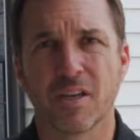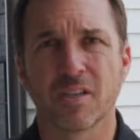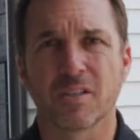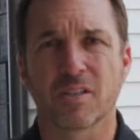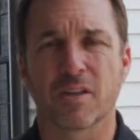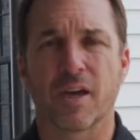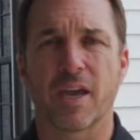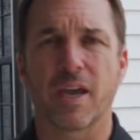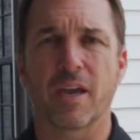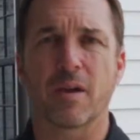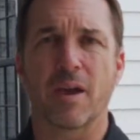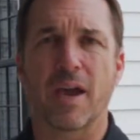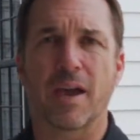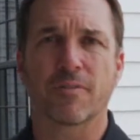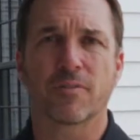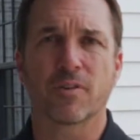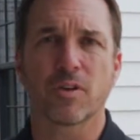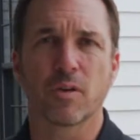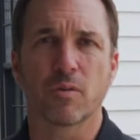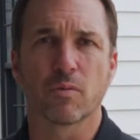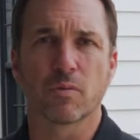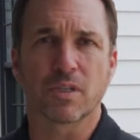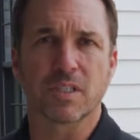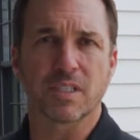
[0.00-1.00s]
So hey, after
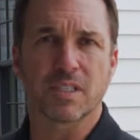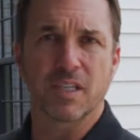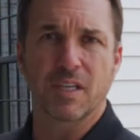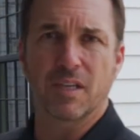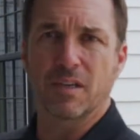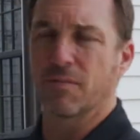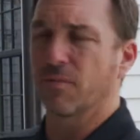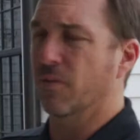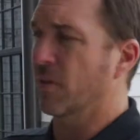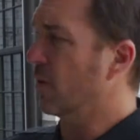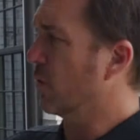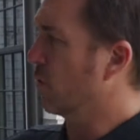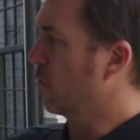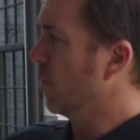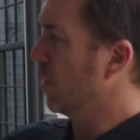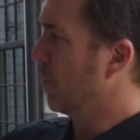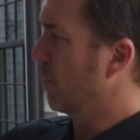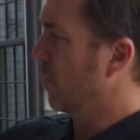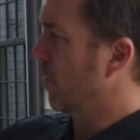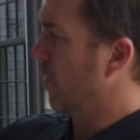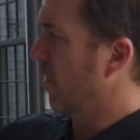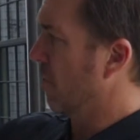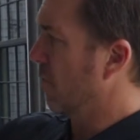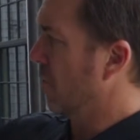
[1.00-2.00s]
you receive the
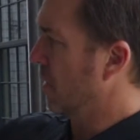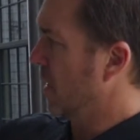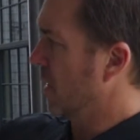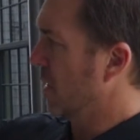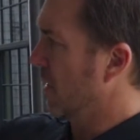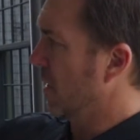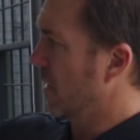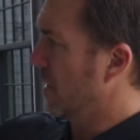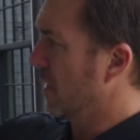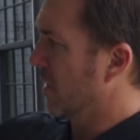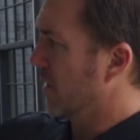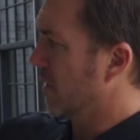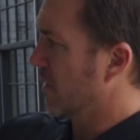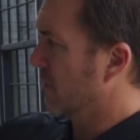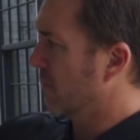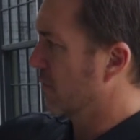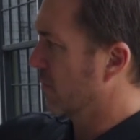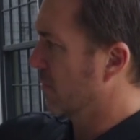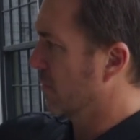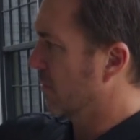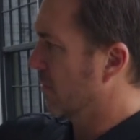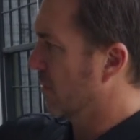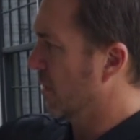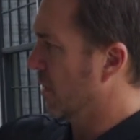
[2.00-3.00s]
group from the
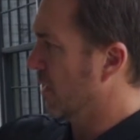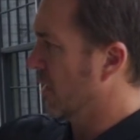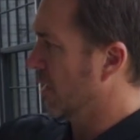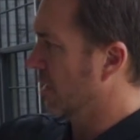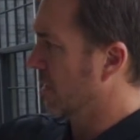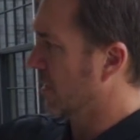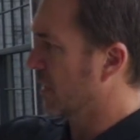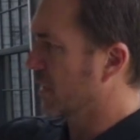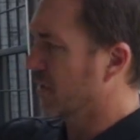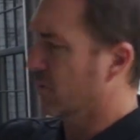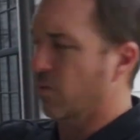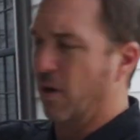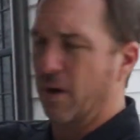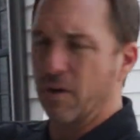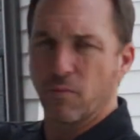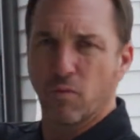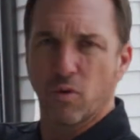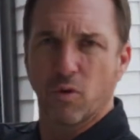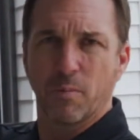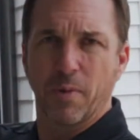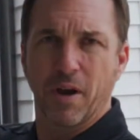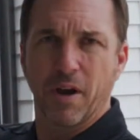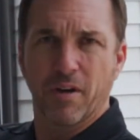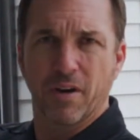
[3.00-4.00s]
great
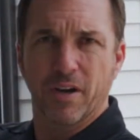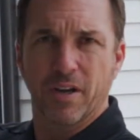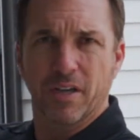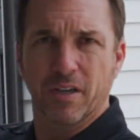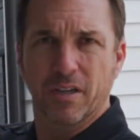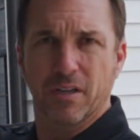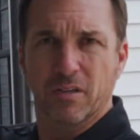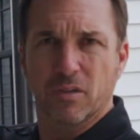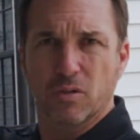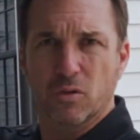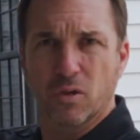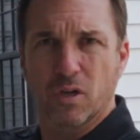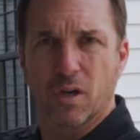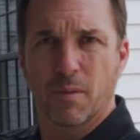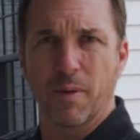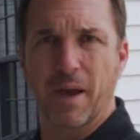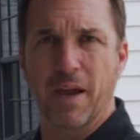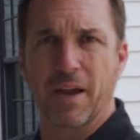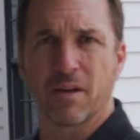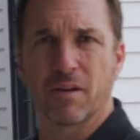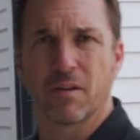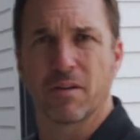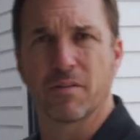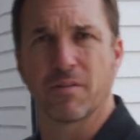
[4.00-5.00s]
room area, you'll come
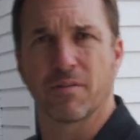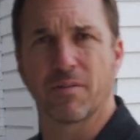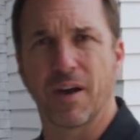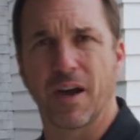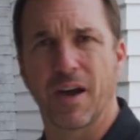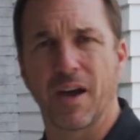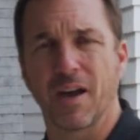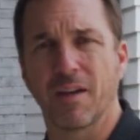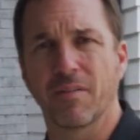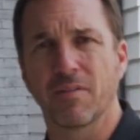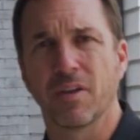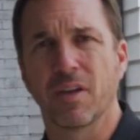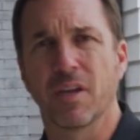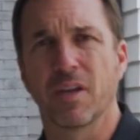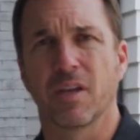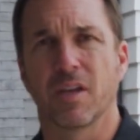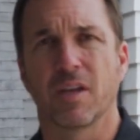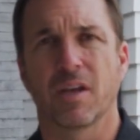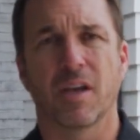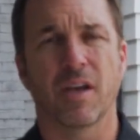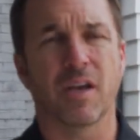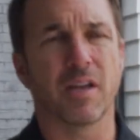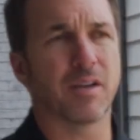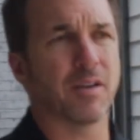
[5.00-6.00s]
out here into
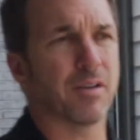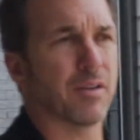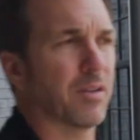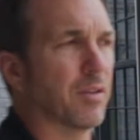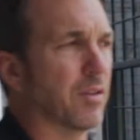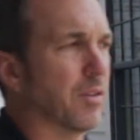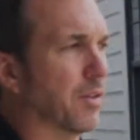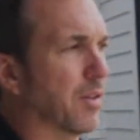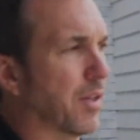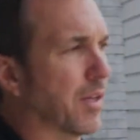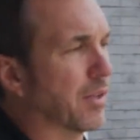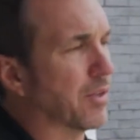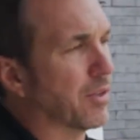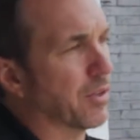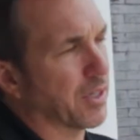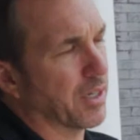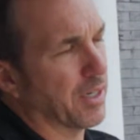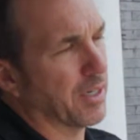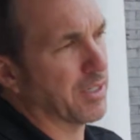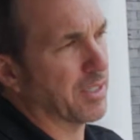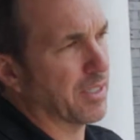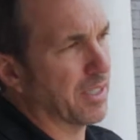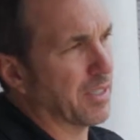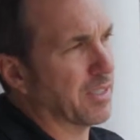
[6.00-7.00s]
5, and you're
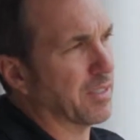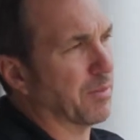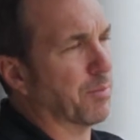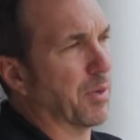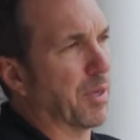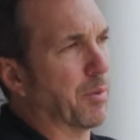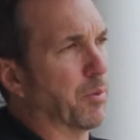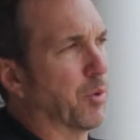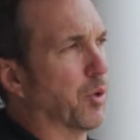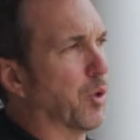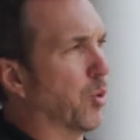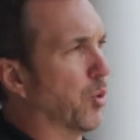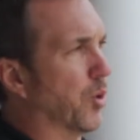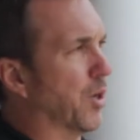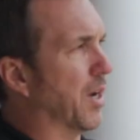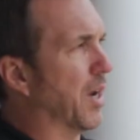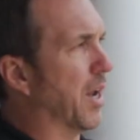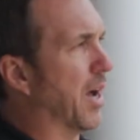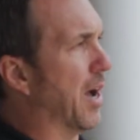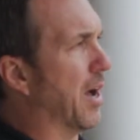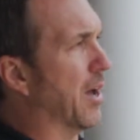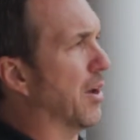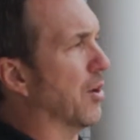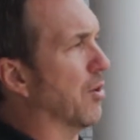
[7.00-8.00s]
going to see some people oohing and
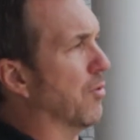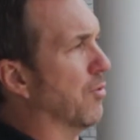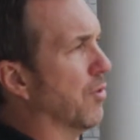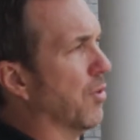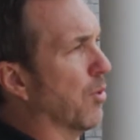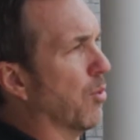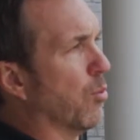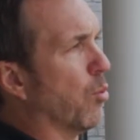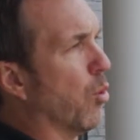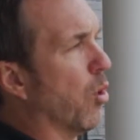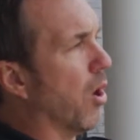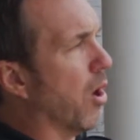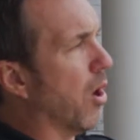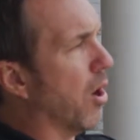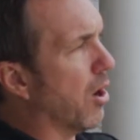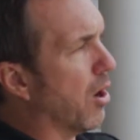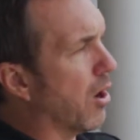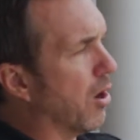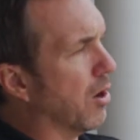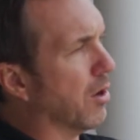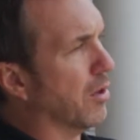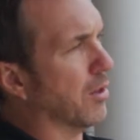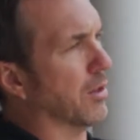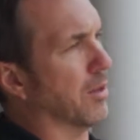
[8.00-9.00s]
ahhing over the
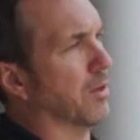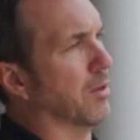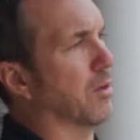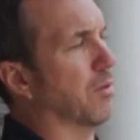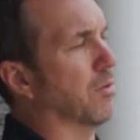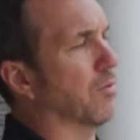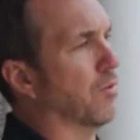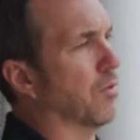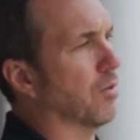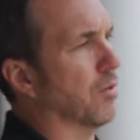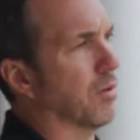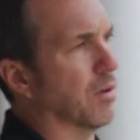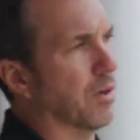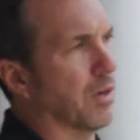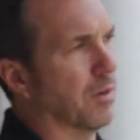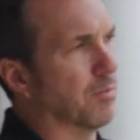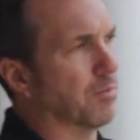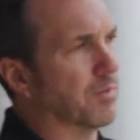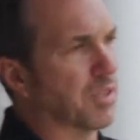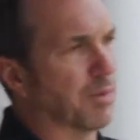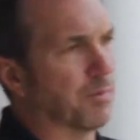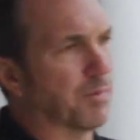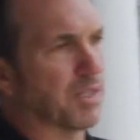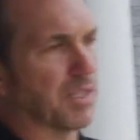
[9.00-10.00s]
wall and over some of